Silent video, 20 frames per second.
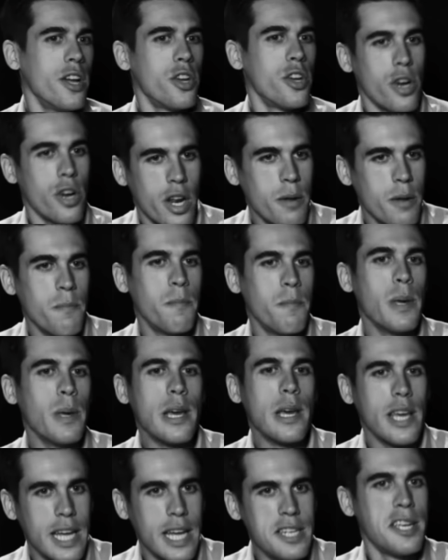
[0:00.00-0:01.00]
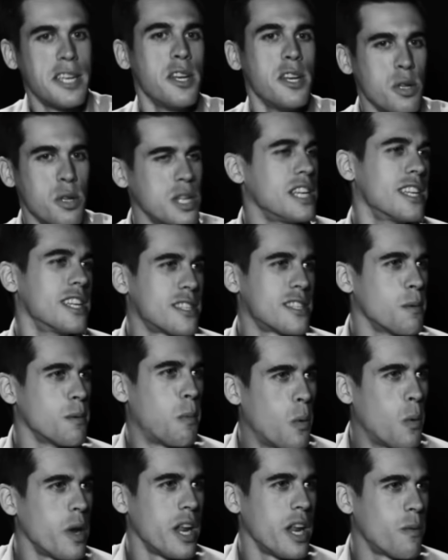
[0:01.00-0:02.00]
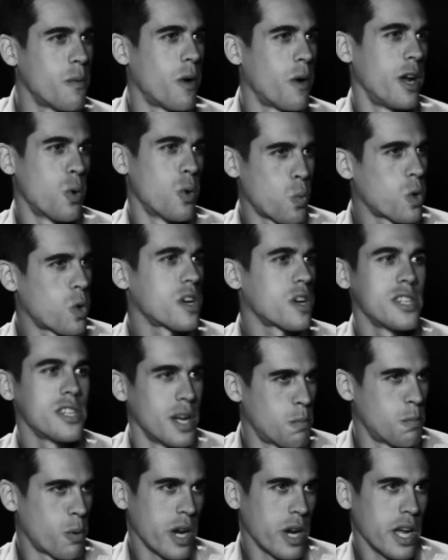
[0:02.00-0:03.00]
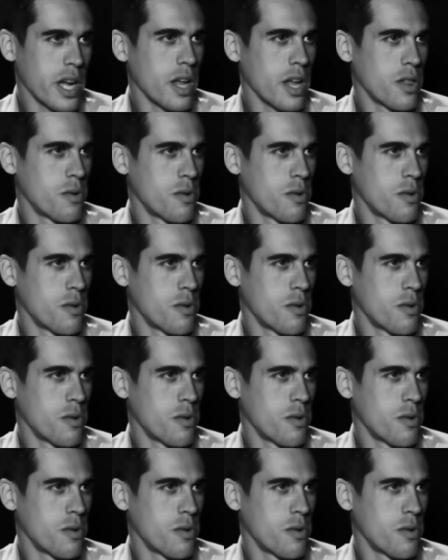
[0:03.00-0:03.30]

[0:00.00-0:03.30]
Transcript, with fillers: You're going to be continually disappointed while your work's not breaking